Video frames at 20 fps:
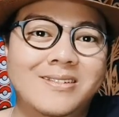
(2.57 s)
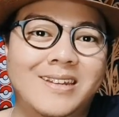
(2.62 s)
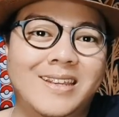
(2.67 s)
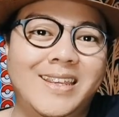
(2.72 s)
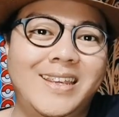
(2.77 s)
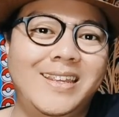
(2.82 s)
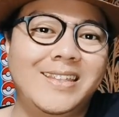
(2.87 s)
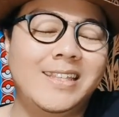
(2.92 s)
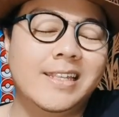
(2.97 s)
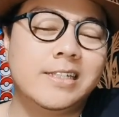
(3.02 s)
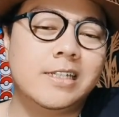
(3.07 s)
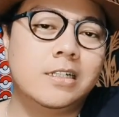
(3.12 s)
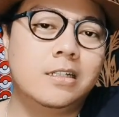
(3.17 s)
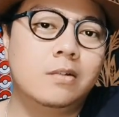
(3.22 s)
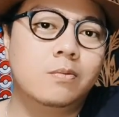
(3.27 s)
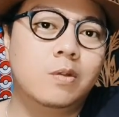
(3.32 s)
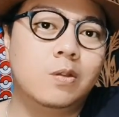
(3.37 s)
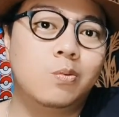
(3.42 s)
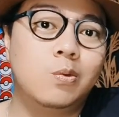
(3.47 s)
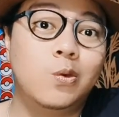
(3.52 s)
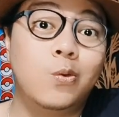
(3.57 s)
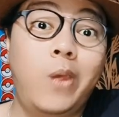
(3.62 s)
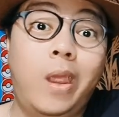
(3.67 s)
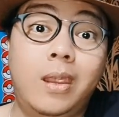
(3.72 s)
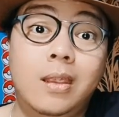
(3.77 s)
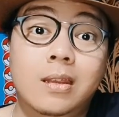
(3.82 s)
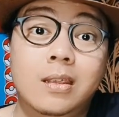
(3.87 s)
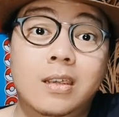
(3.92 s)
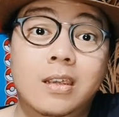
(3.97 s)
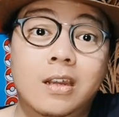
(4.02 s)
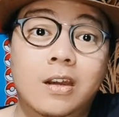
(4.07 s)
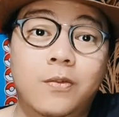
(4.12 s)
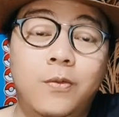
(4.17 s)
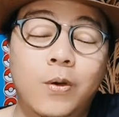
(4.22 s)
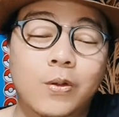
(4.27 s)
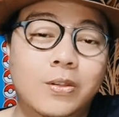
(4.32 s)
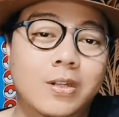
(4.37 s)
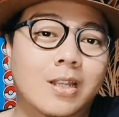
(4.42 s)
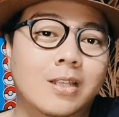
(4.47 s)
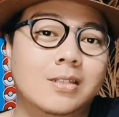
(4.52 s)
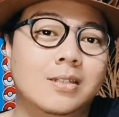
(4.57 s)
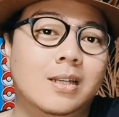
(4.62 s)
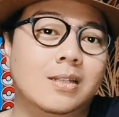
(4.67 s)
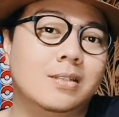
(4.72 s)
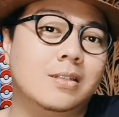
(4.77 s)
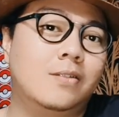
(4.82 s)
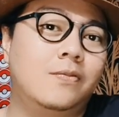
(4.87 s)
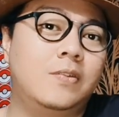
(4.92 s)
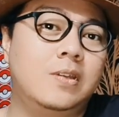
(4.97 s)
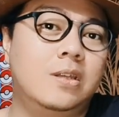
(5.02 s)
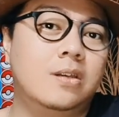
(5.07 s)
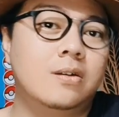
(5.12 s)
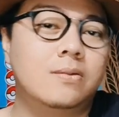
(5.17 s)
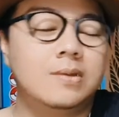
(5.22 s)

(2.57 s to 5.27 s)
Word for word: to Ranking 10 channel with me right in here For today's reaction video,